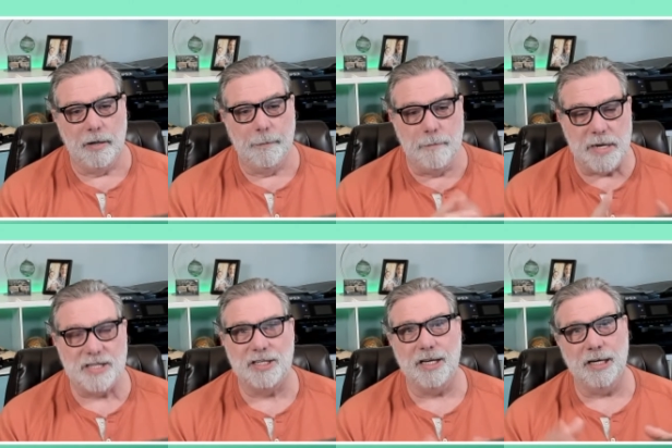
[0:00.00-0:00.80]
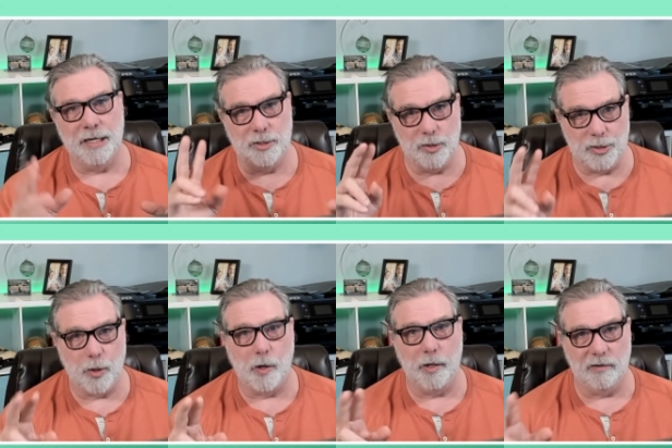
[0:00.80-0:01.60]
missing
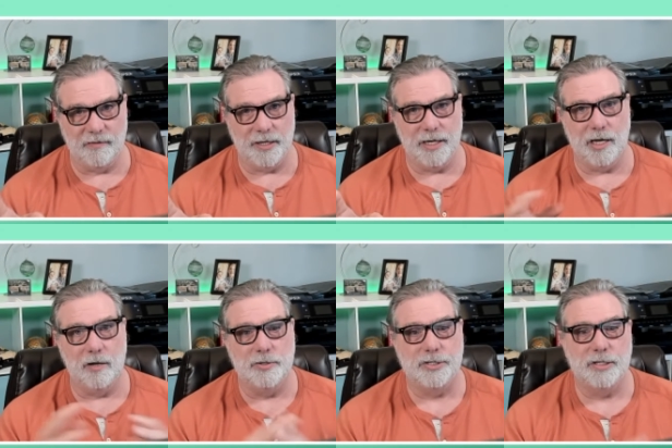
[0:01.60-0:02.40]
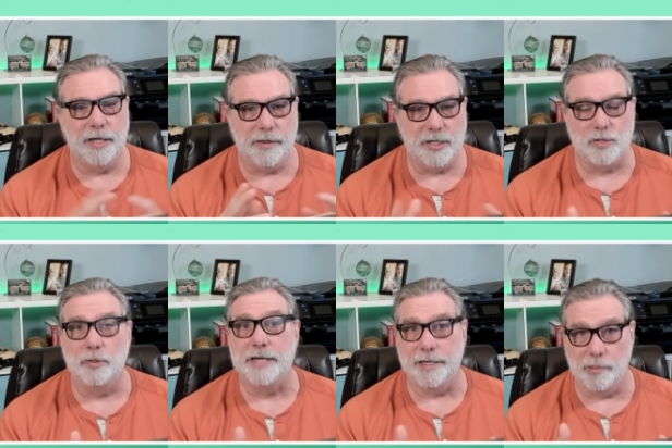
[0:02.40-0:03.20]
tutorial videos that this will
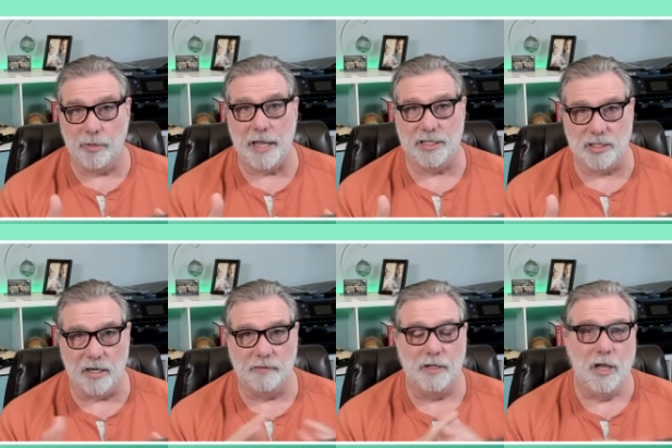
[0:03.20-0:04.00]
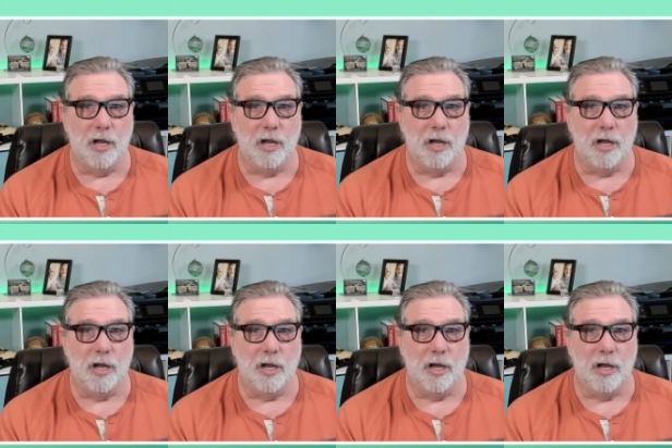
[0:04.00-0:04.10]
take the place of